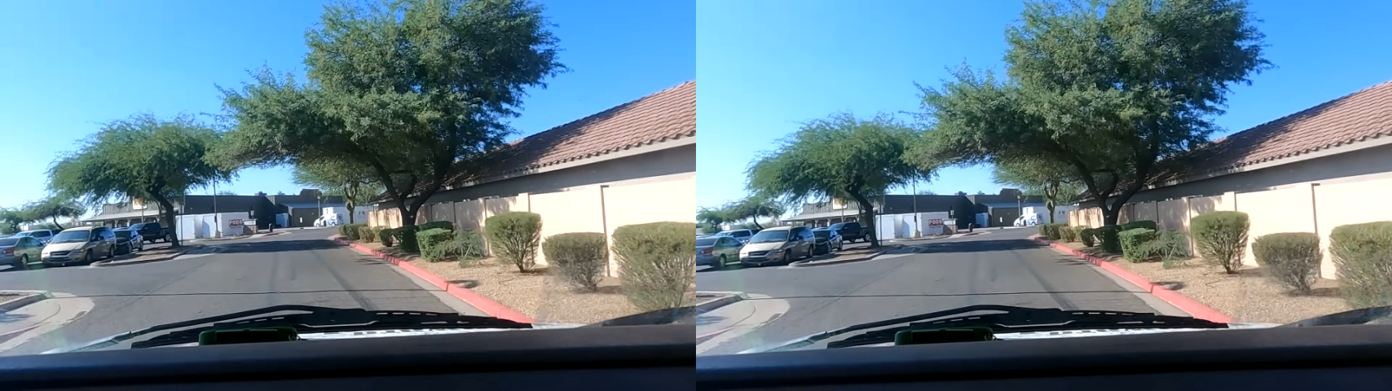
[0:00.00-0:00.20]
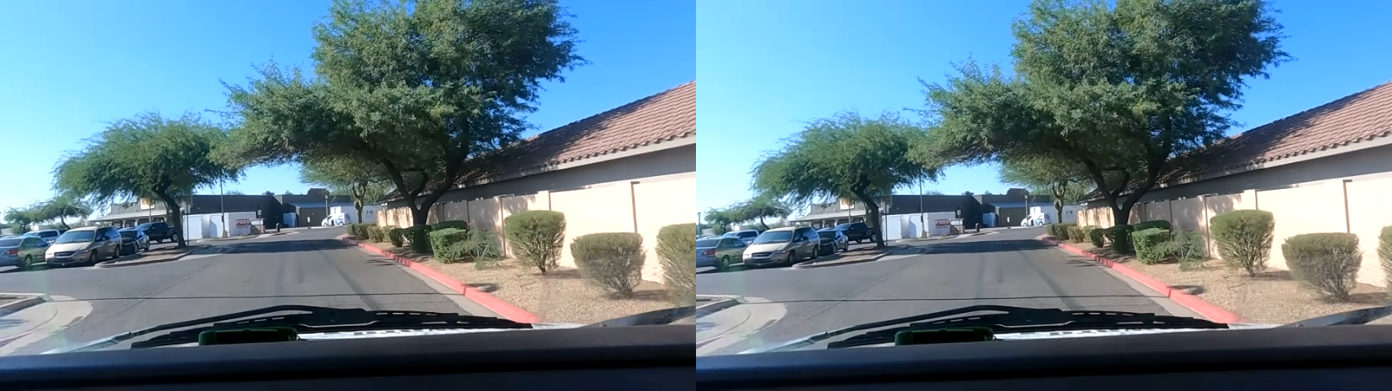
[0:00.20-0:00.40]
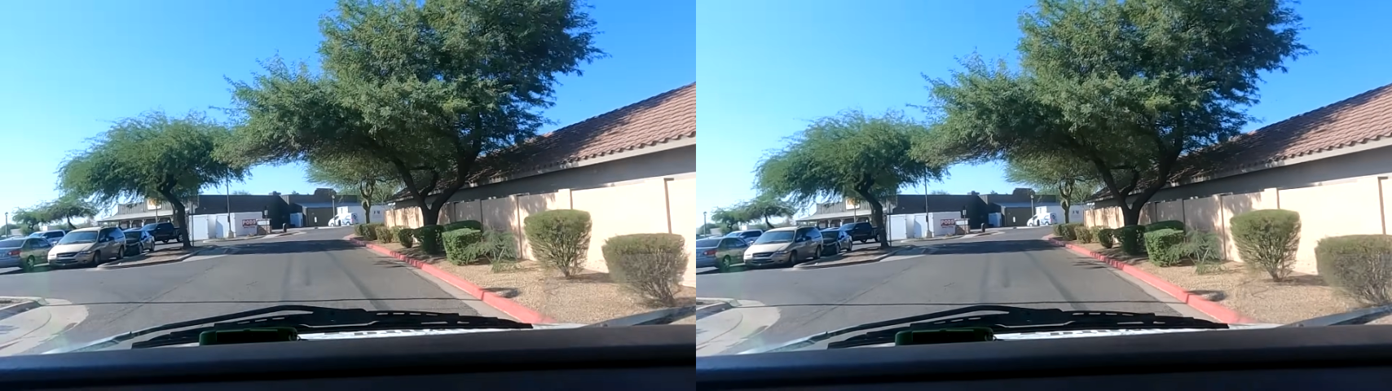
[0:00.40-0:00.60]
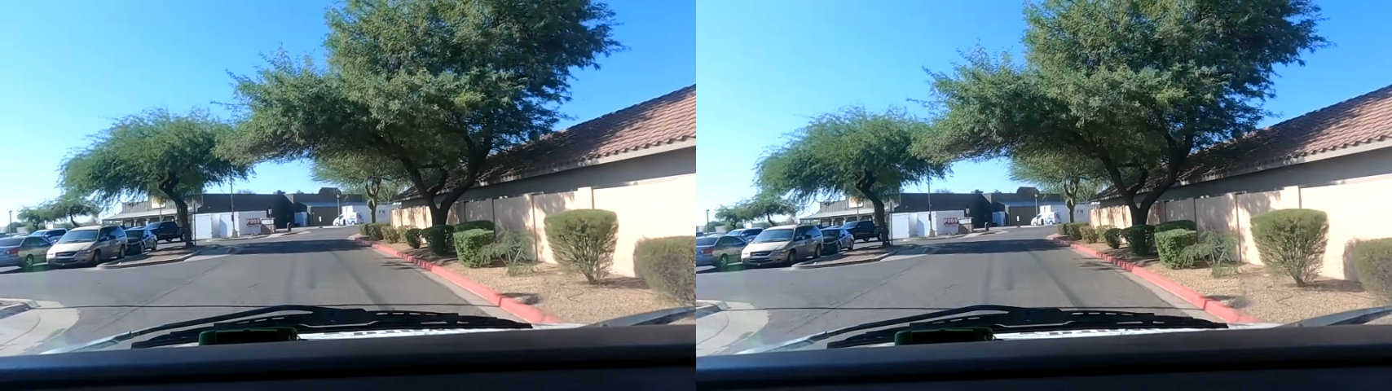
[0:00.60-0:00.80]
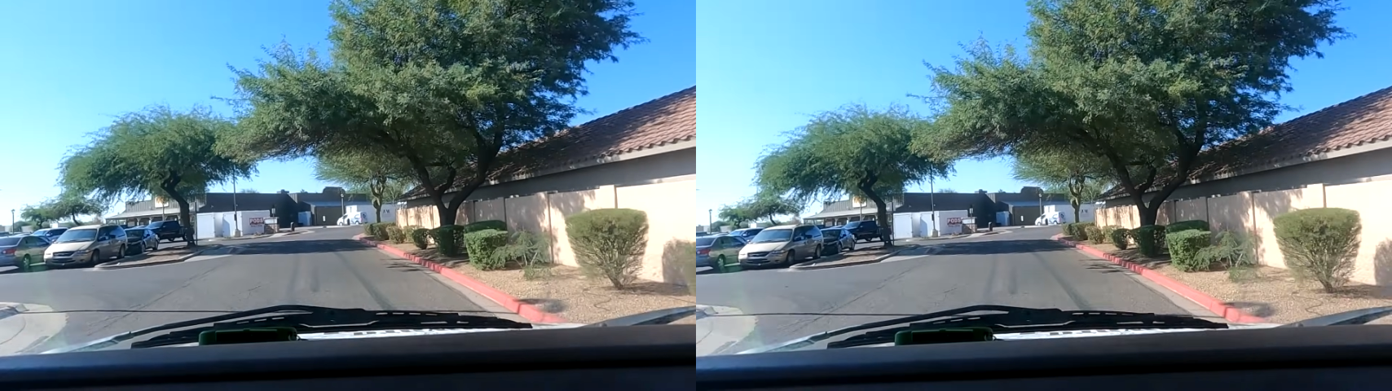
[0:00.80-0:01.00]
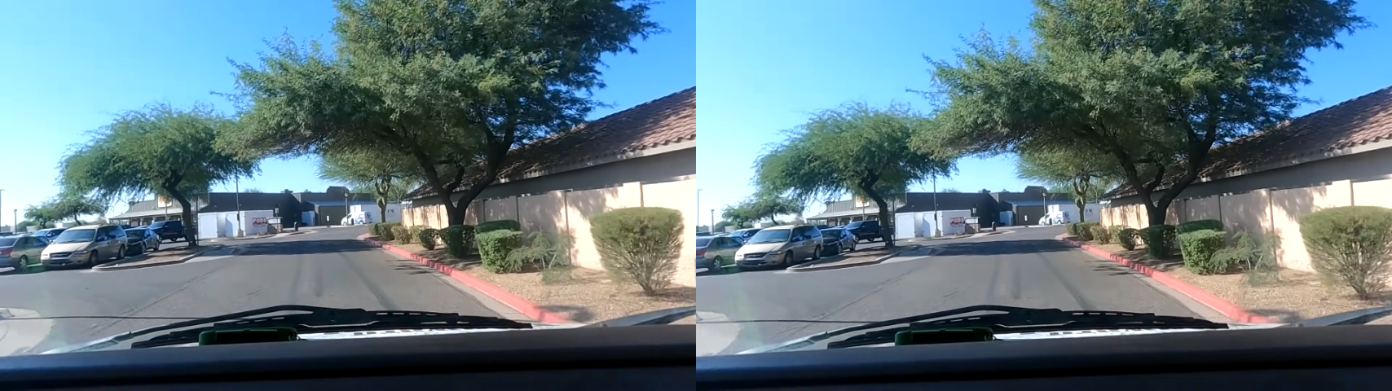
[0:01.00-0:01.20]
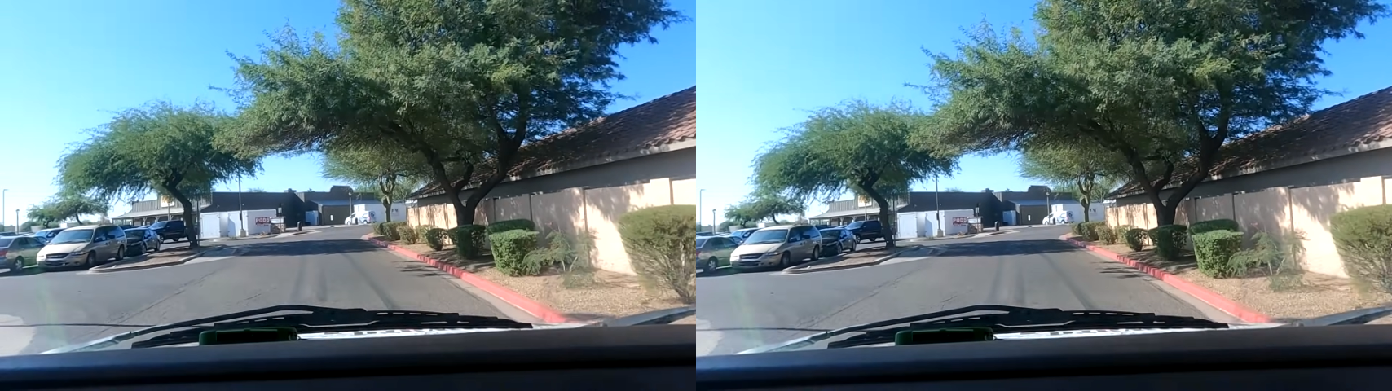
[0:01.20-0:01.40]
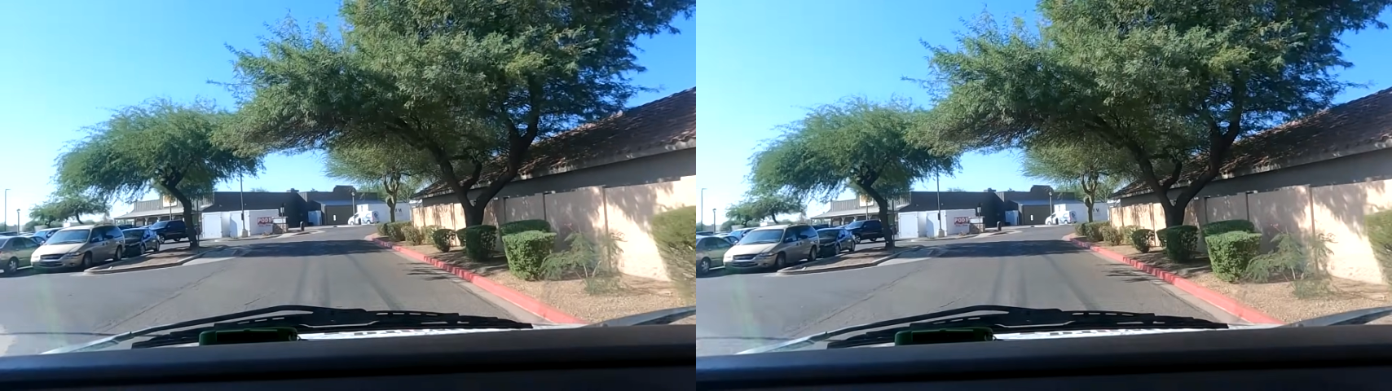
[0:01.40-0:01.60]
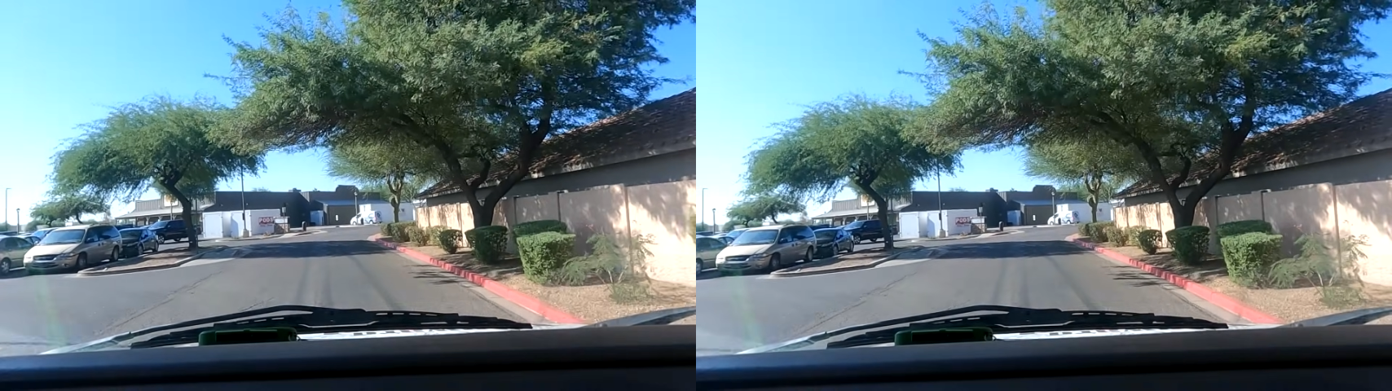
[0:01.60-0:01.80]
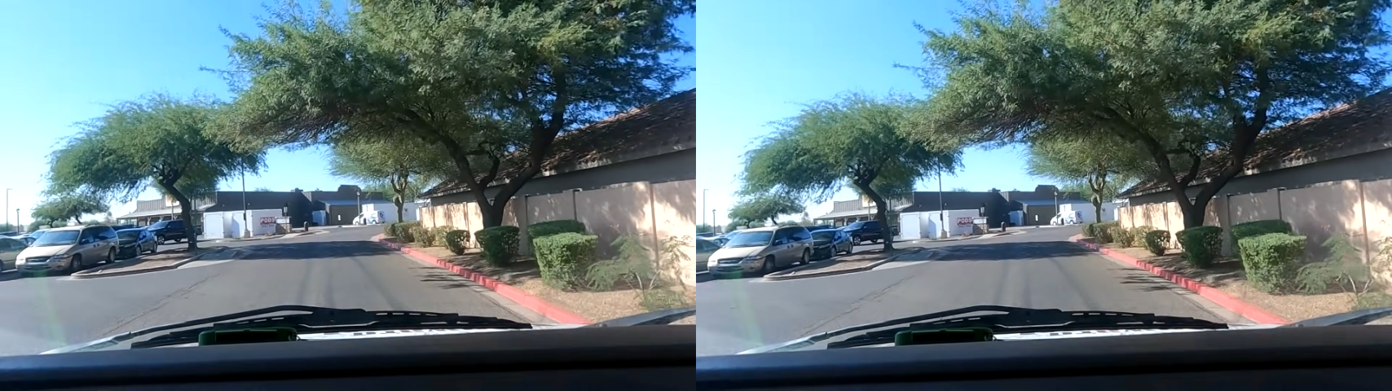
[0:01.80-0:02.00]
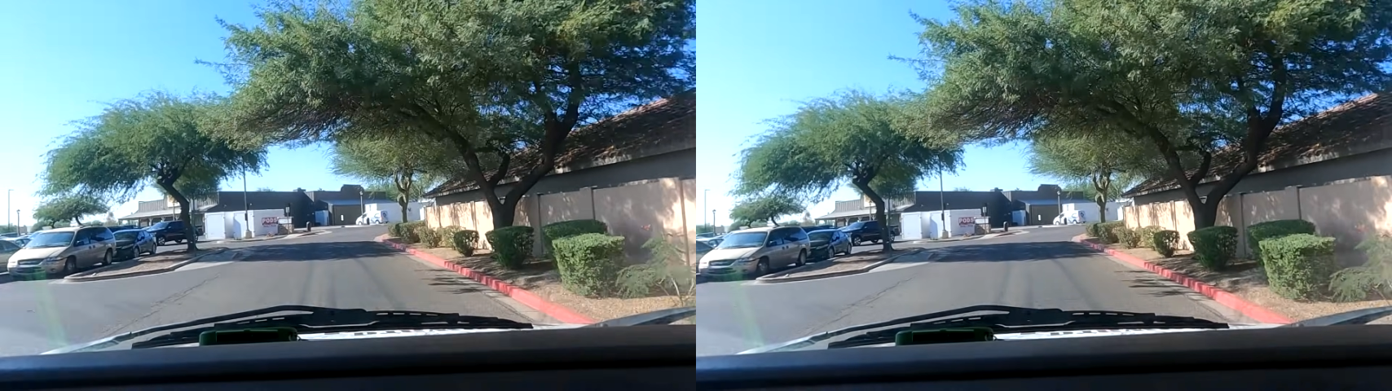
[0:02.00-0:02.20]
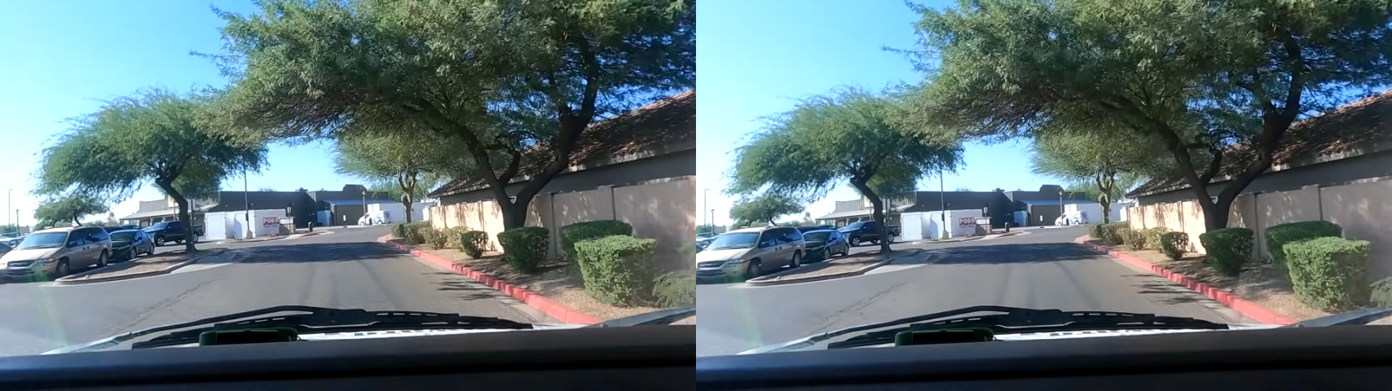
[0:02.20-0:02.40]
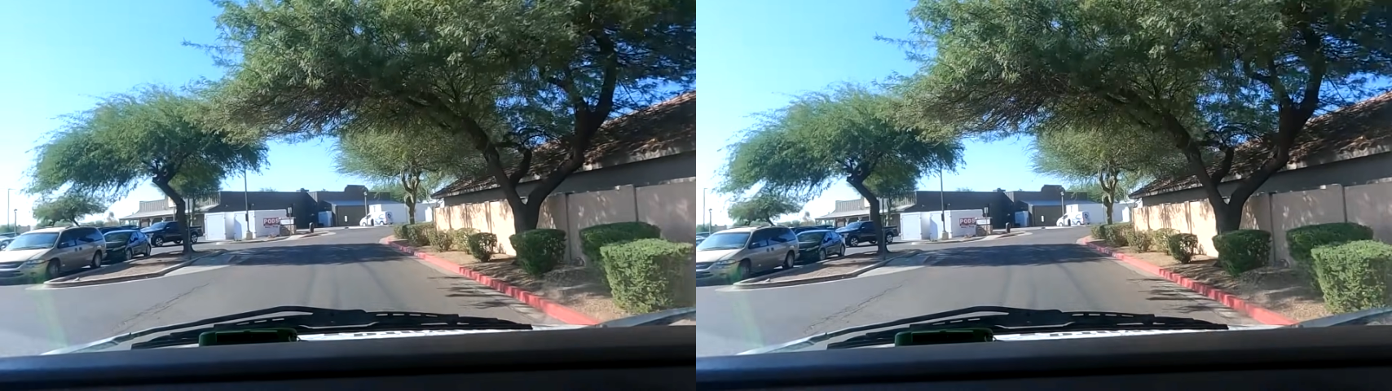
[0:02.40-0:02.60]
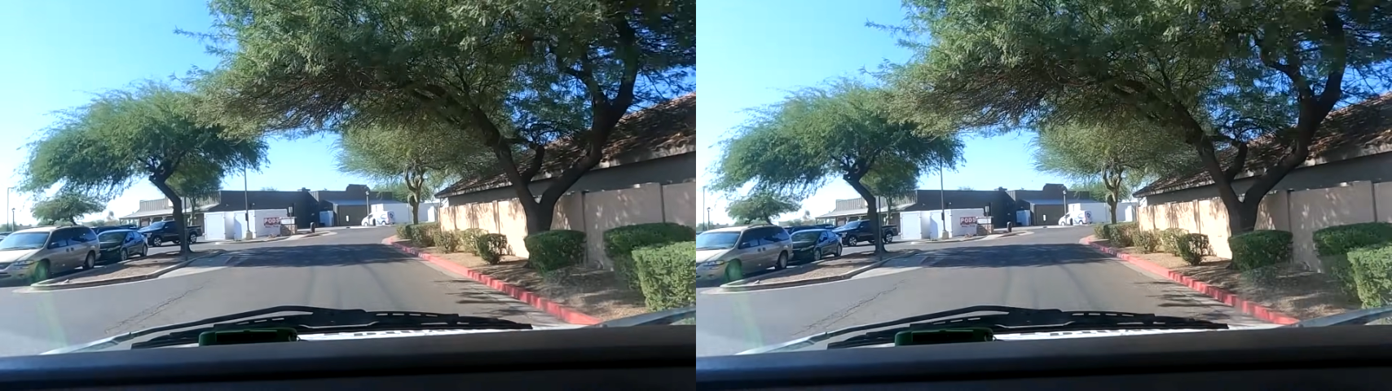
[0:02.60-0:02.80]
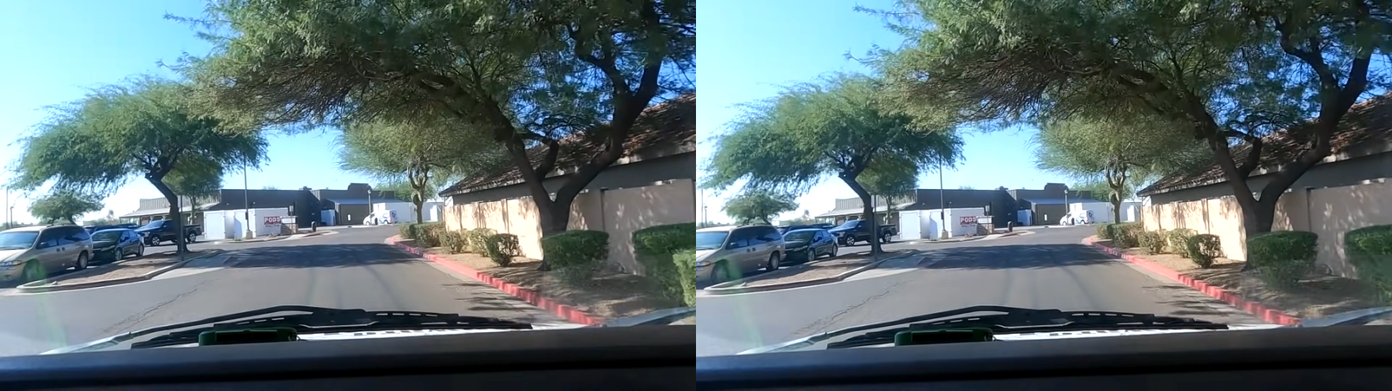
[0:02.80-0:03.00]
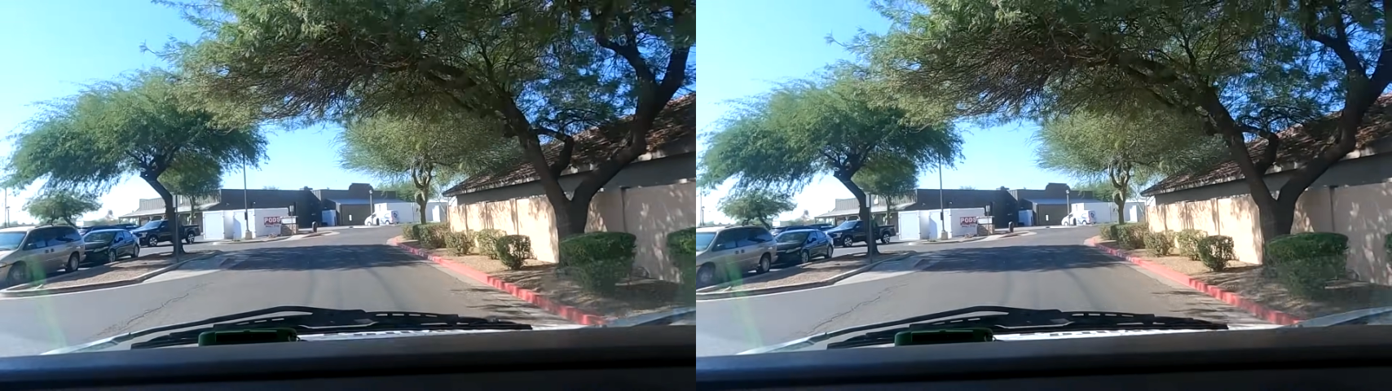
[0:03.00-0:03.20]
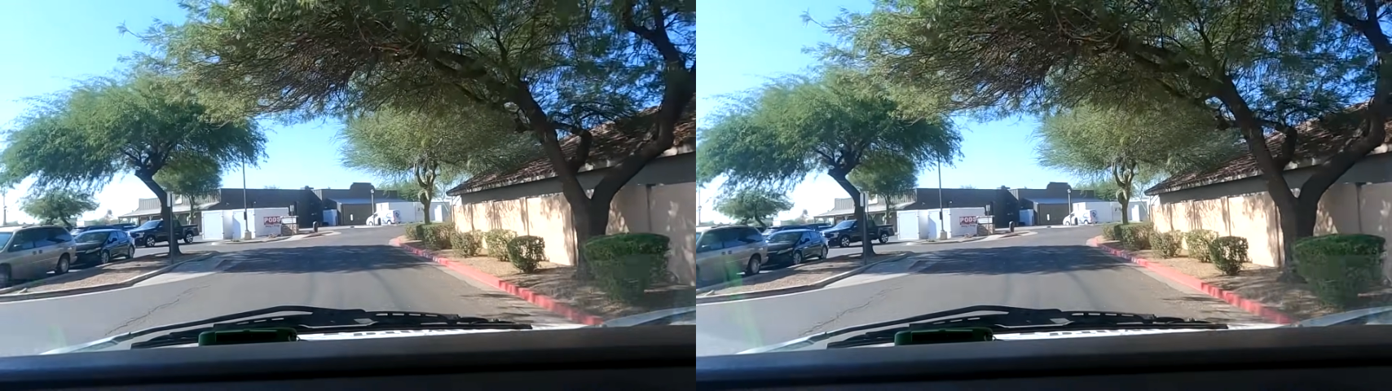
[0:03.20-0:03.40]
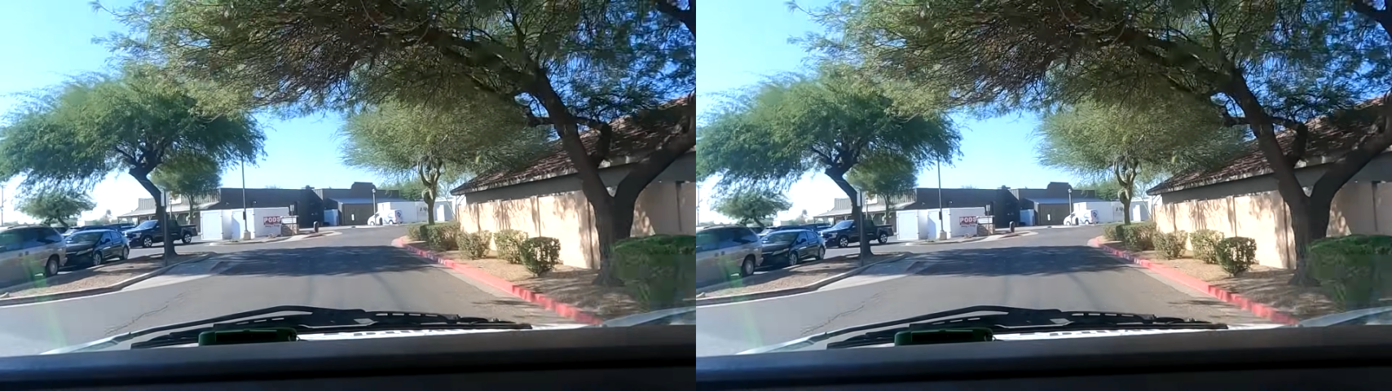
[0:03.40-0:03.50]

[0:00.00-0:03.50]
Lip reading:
No face is visible, so there are no lips to read.